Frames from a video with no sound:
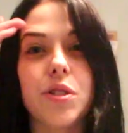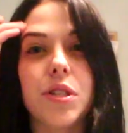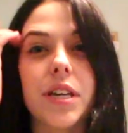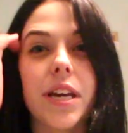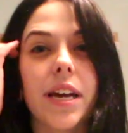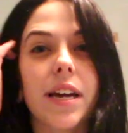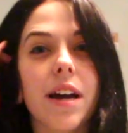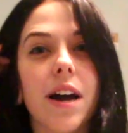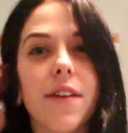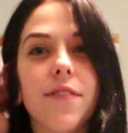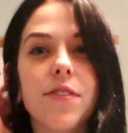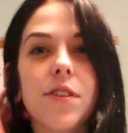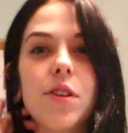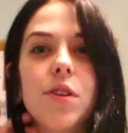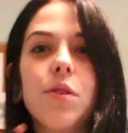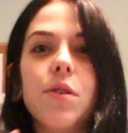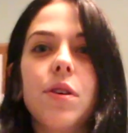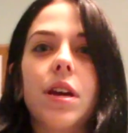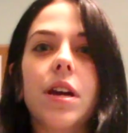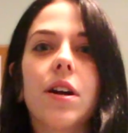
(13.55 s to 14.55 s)
To kick off the
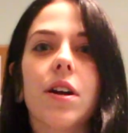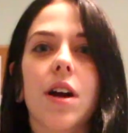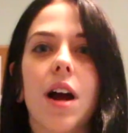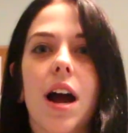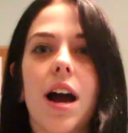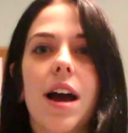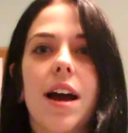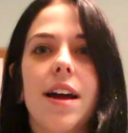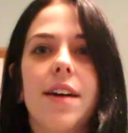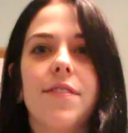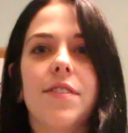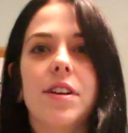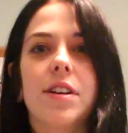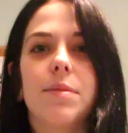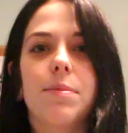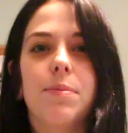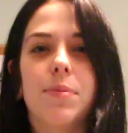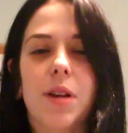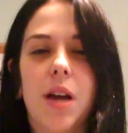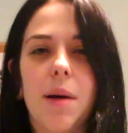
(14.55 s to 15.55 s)
new year, I've
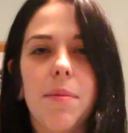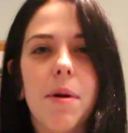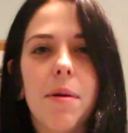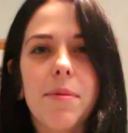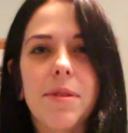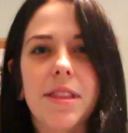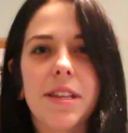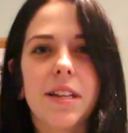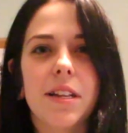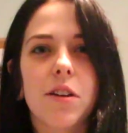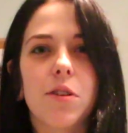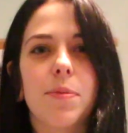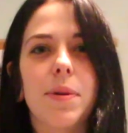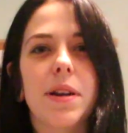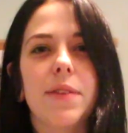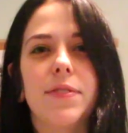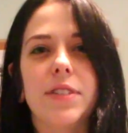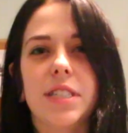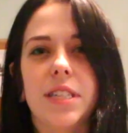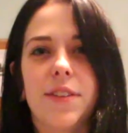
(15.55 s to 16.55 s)
come up with a little
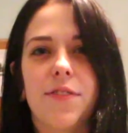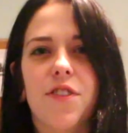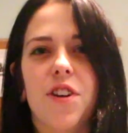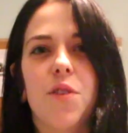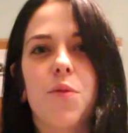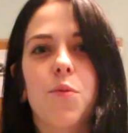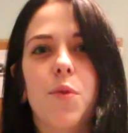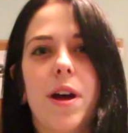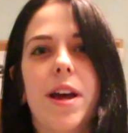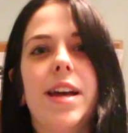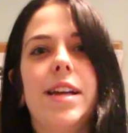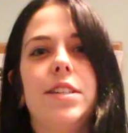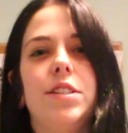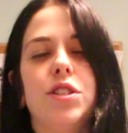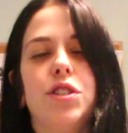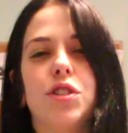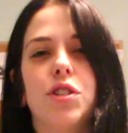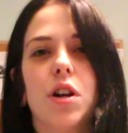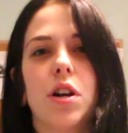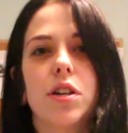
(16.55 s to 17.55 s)
bit of a different way
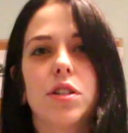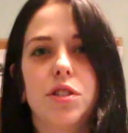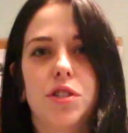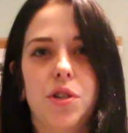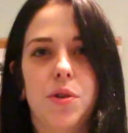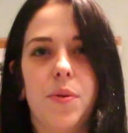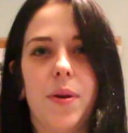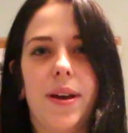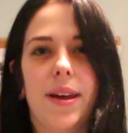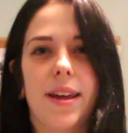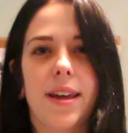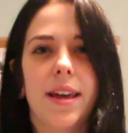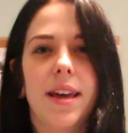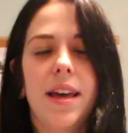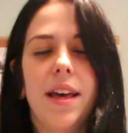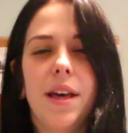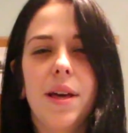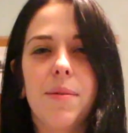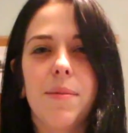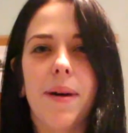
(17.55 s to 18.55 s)
to start doing
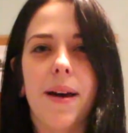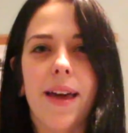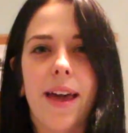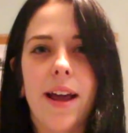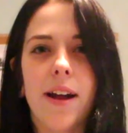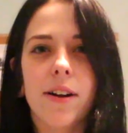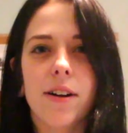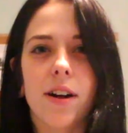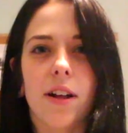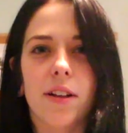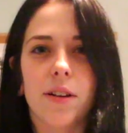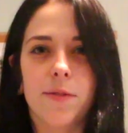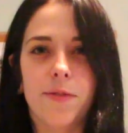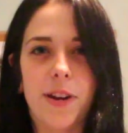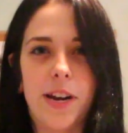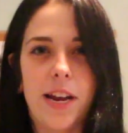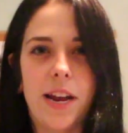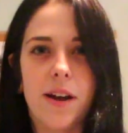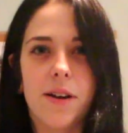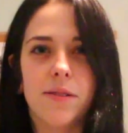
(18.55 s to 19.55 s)
my hair color
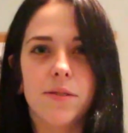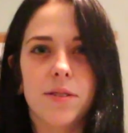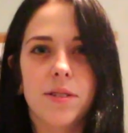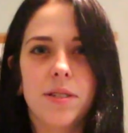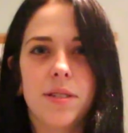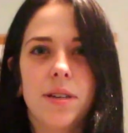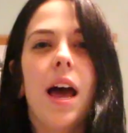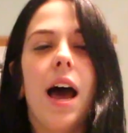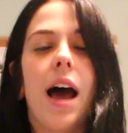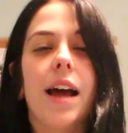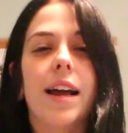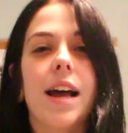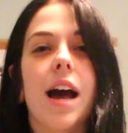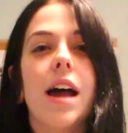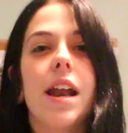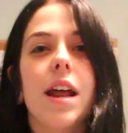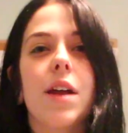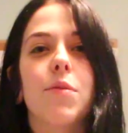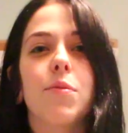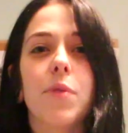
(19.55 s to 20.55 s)
videos. I
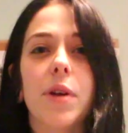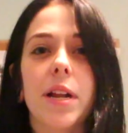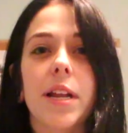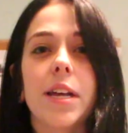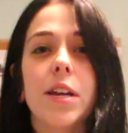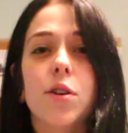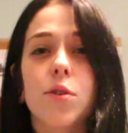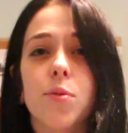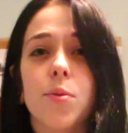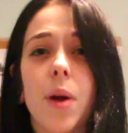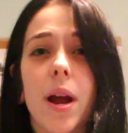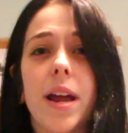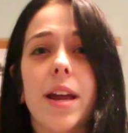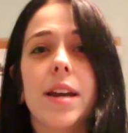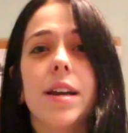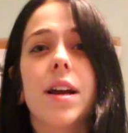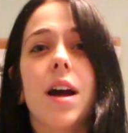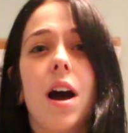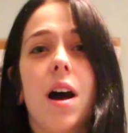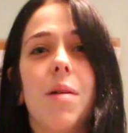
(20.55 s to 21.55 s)
got a really
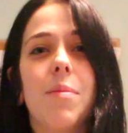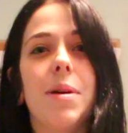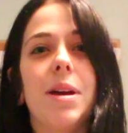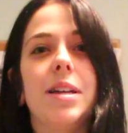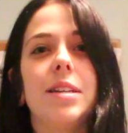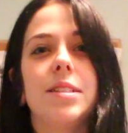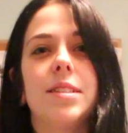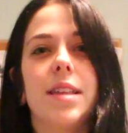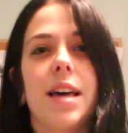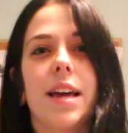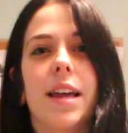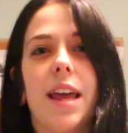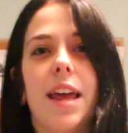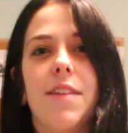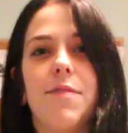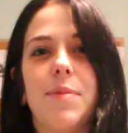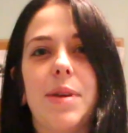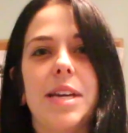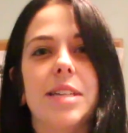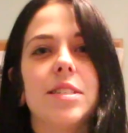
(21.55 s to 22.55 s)
great comment that
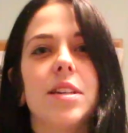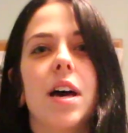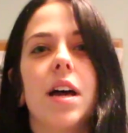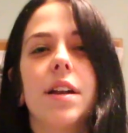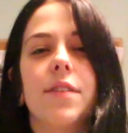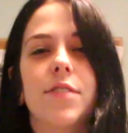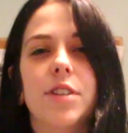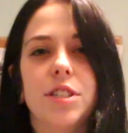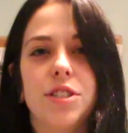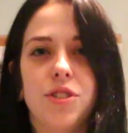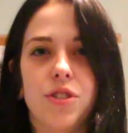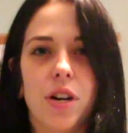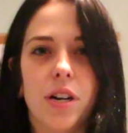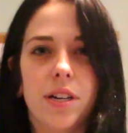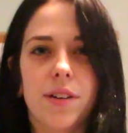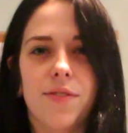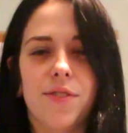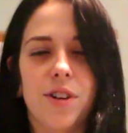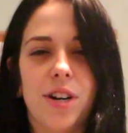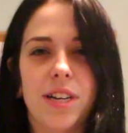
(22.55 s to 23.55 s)
gave me a ton of
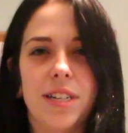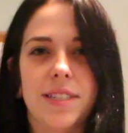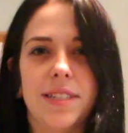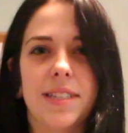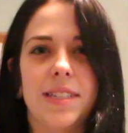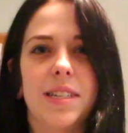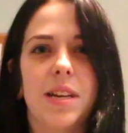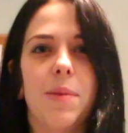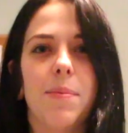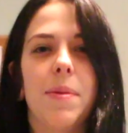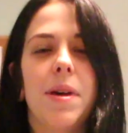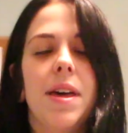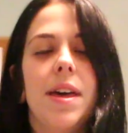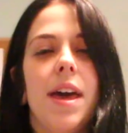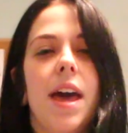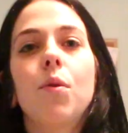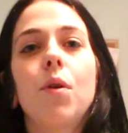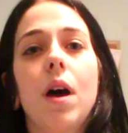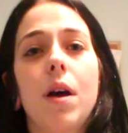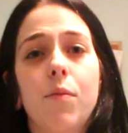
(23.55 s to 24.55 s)
constructive criticism,
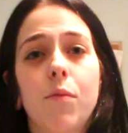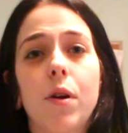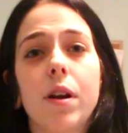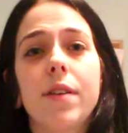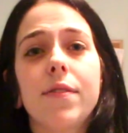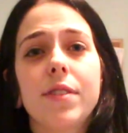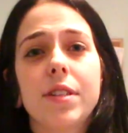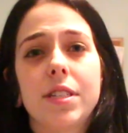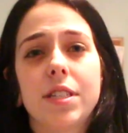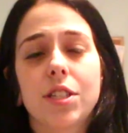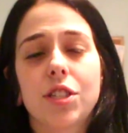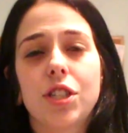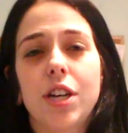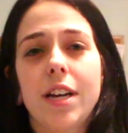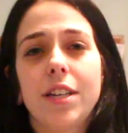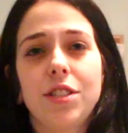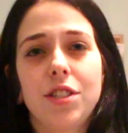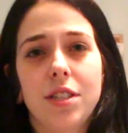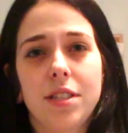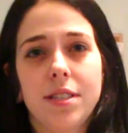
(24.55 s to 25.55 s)
and one of the
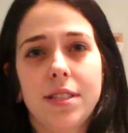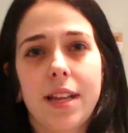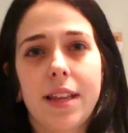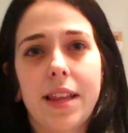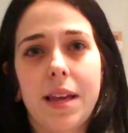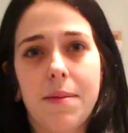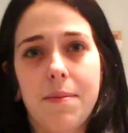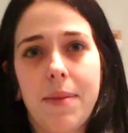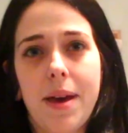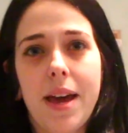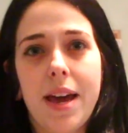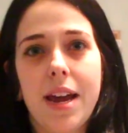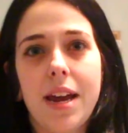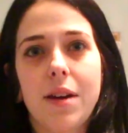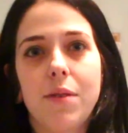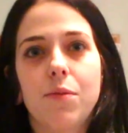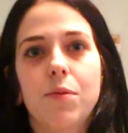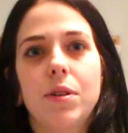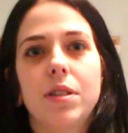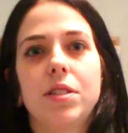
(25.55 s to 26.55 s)
suggestions that they
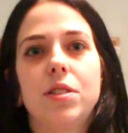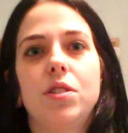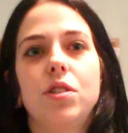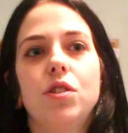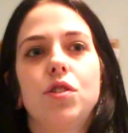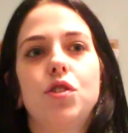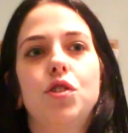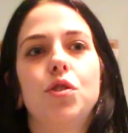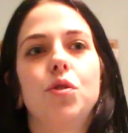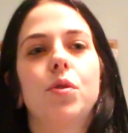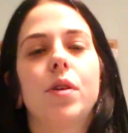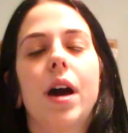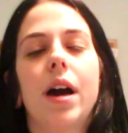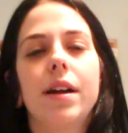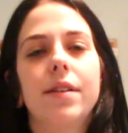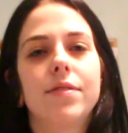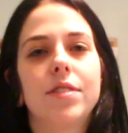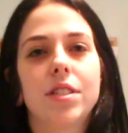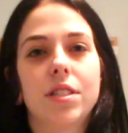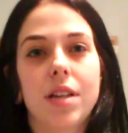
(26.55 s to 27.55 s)
made was to
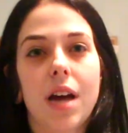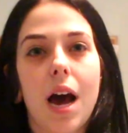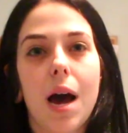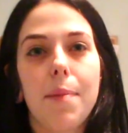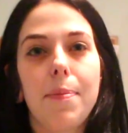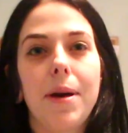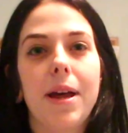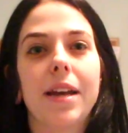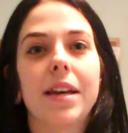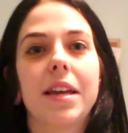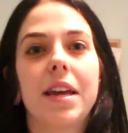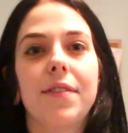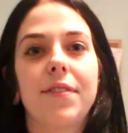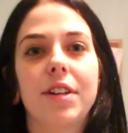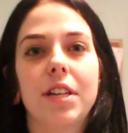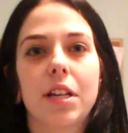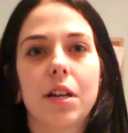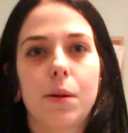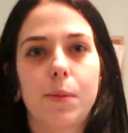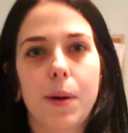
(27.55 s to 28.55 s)
kind of stop and give
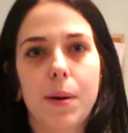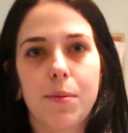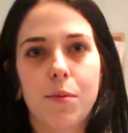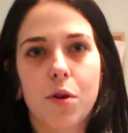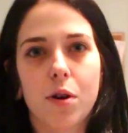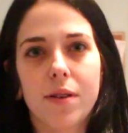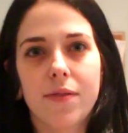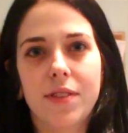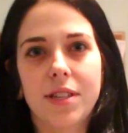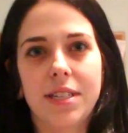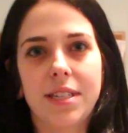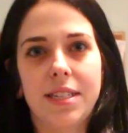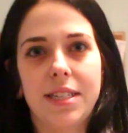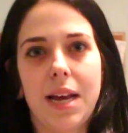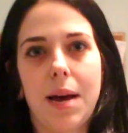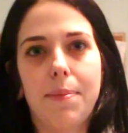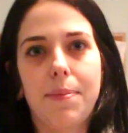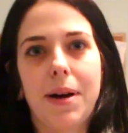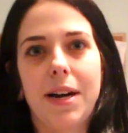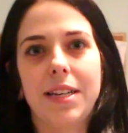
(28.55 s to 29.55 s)
a little bit more of the
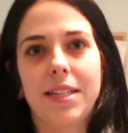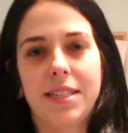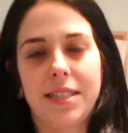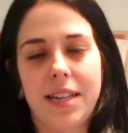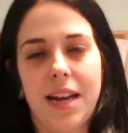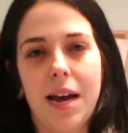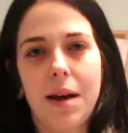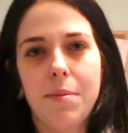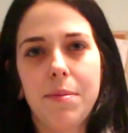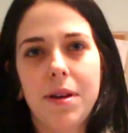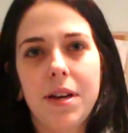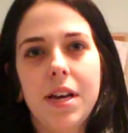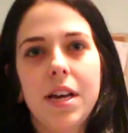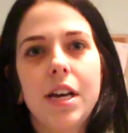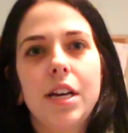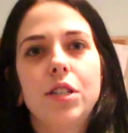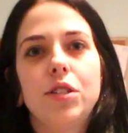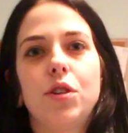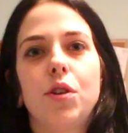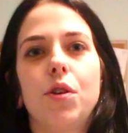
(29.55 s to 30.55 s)
step-by-step
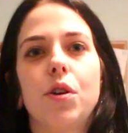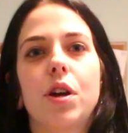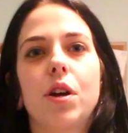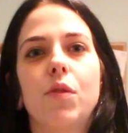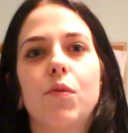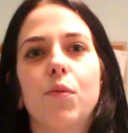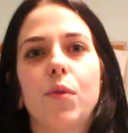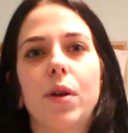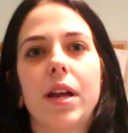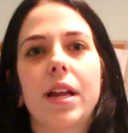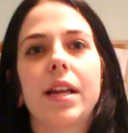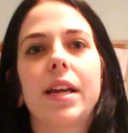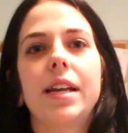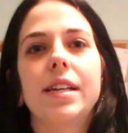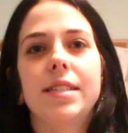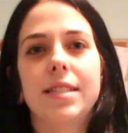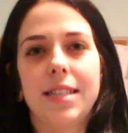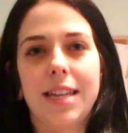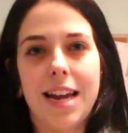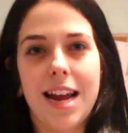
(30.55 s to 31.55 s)
so you can
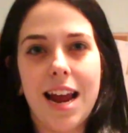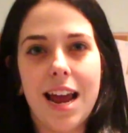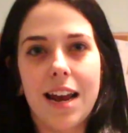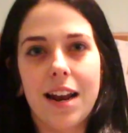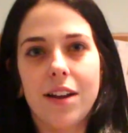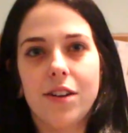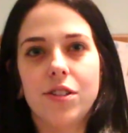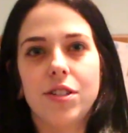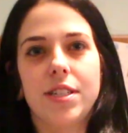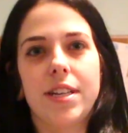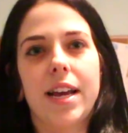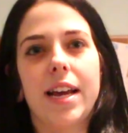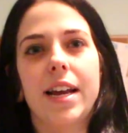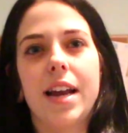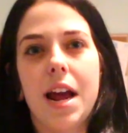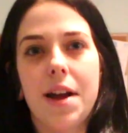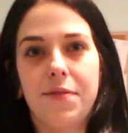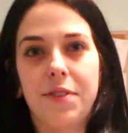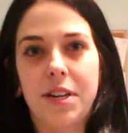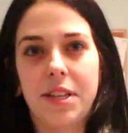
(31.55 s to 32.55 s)
really see and
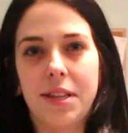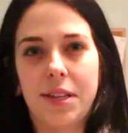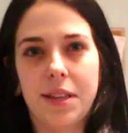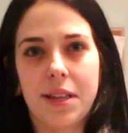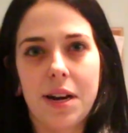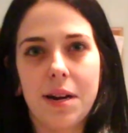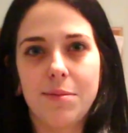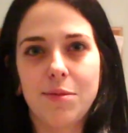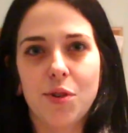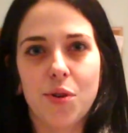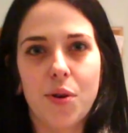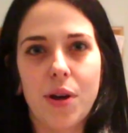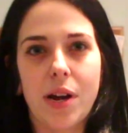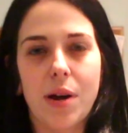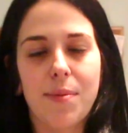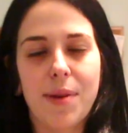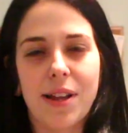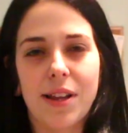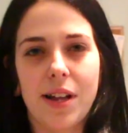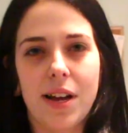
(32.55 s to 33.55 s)
understand everything that I'm
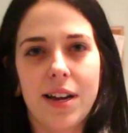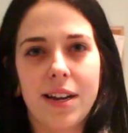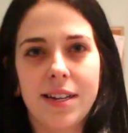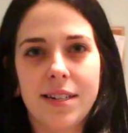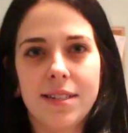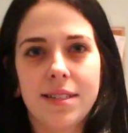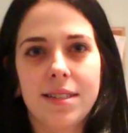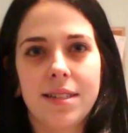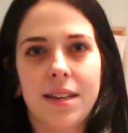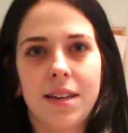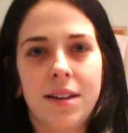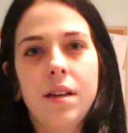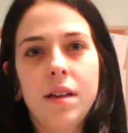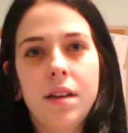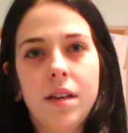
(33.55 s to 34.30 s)
doing on my clients.